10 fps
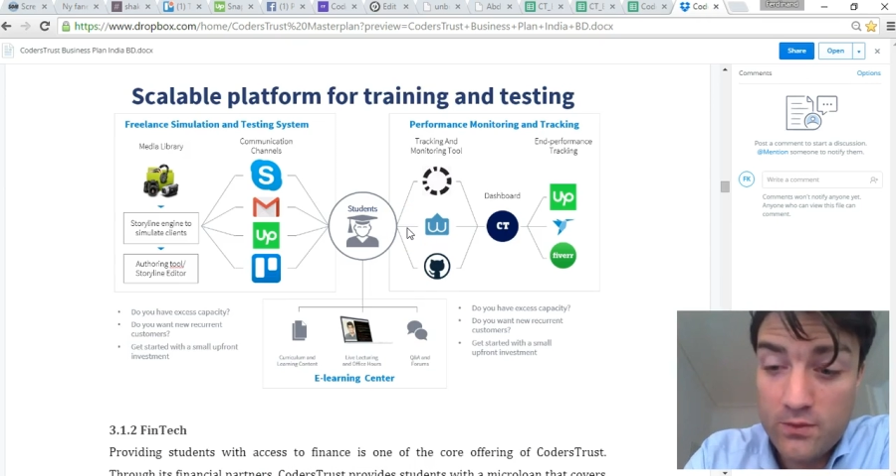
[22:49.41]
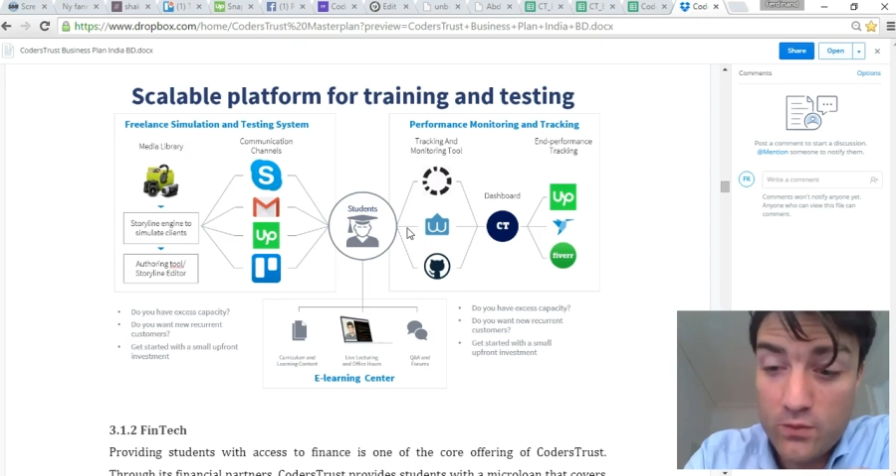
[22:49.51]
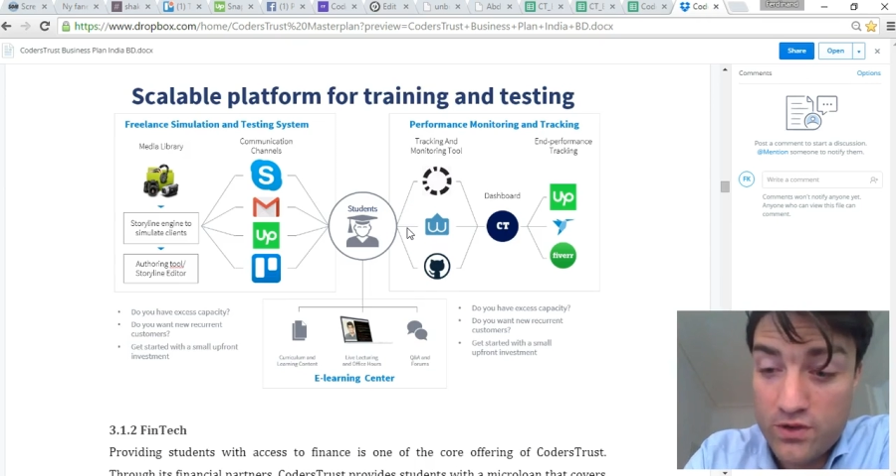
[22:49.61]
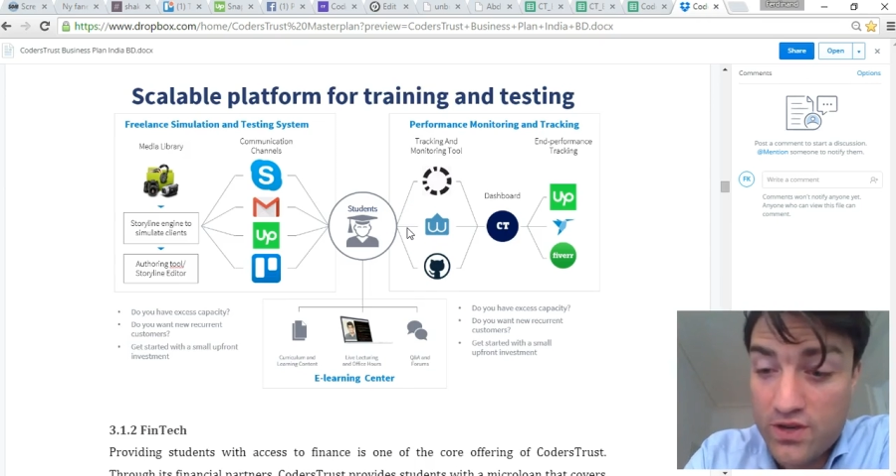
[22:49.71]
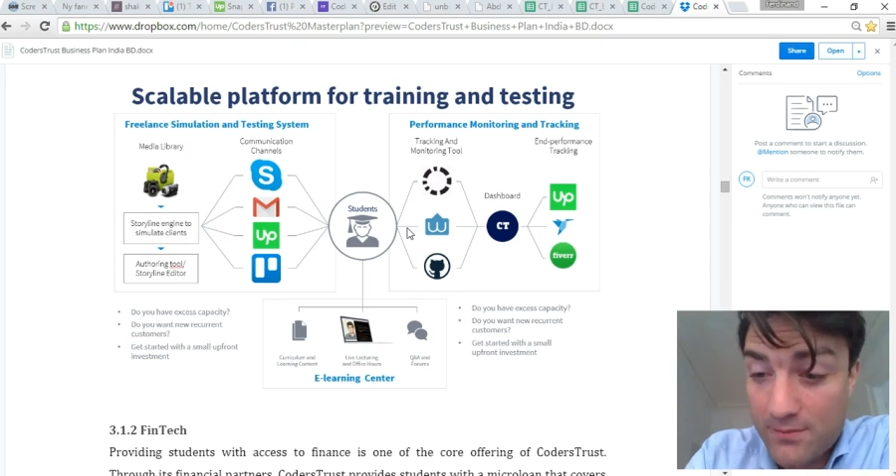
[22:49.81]

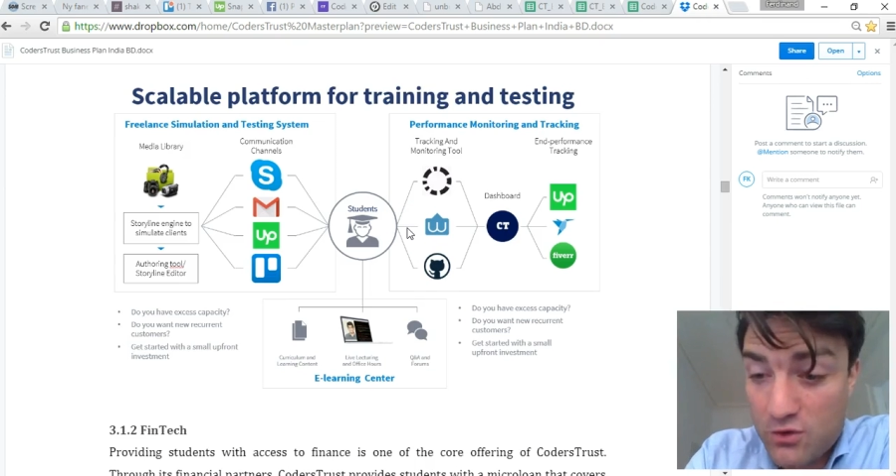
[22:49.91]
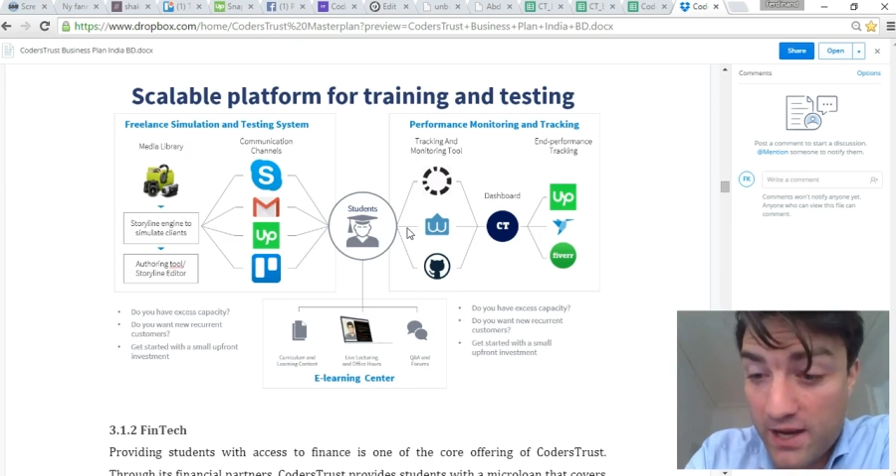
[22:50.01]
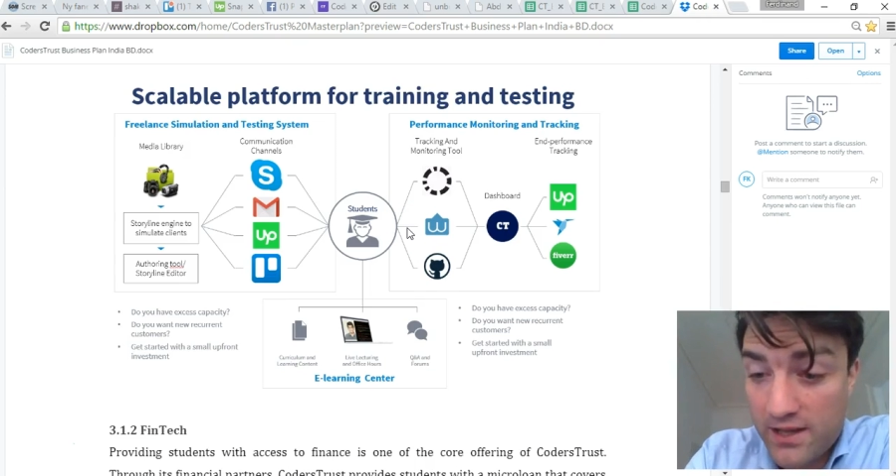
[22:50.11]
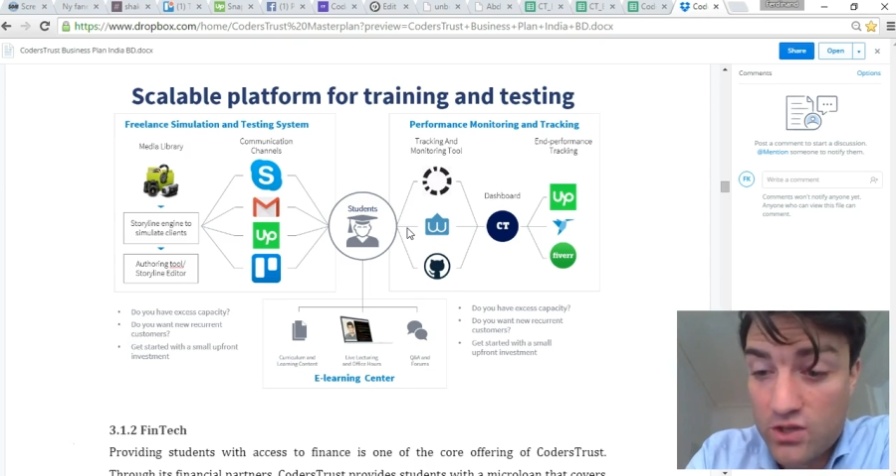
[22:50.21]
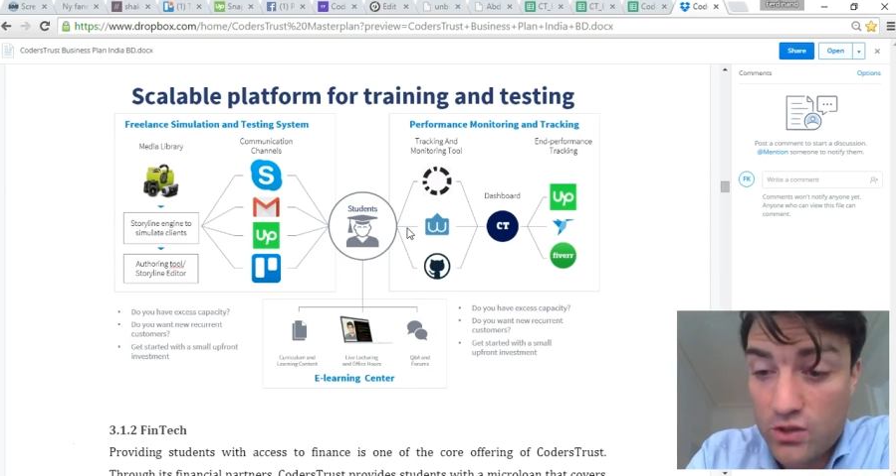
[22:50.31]
with time
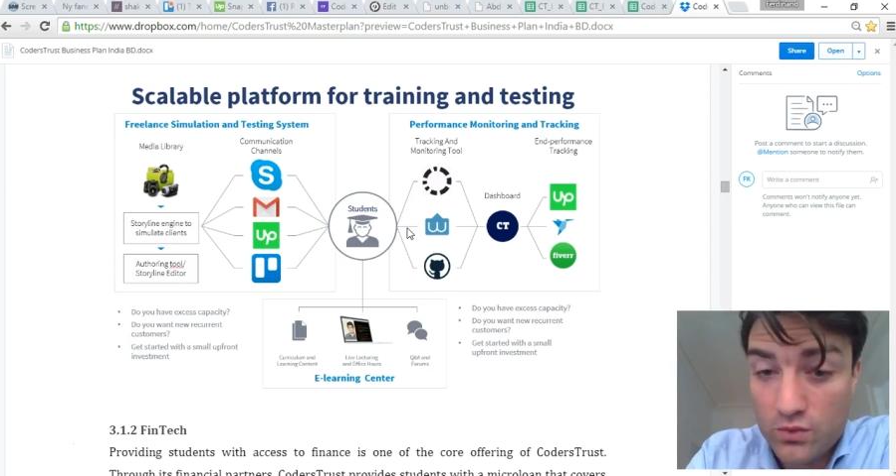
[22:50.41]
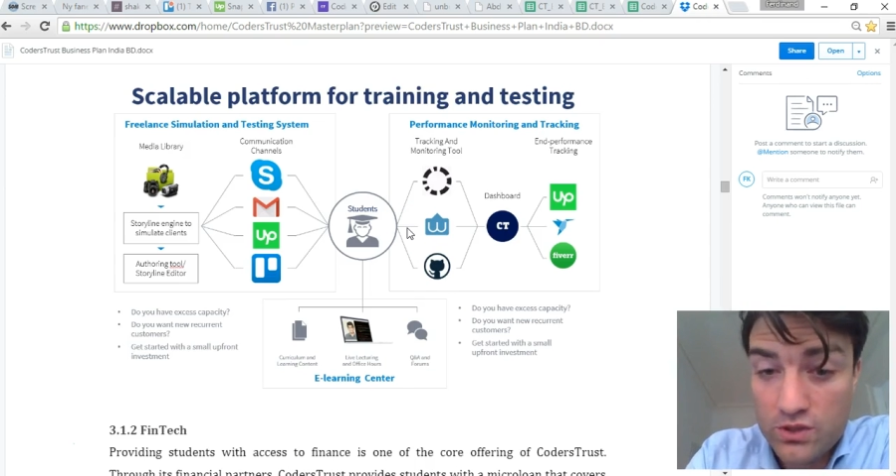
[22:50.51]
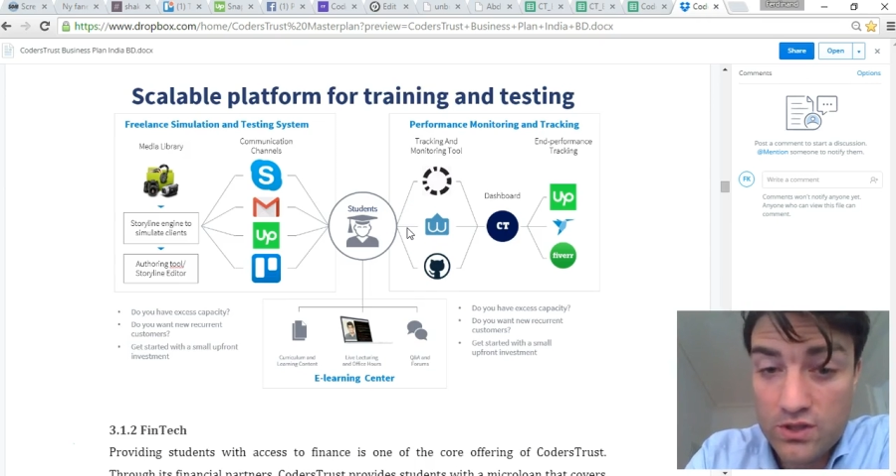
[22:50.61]
tracking tools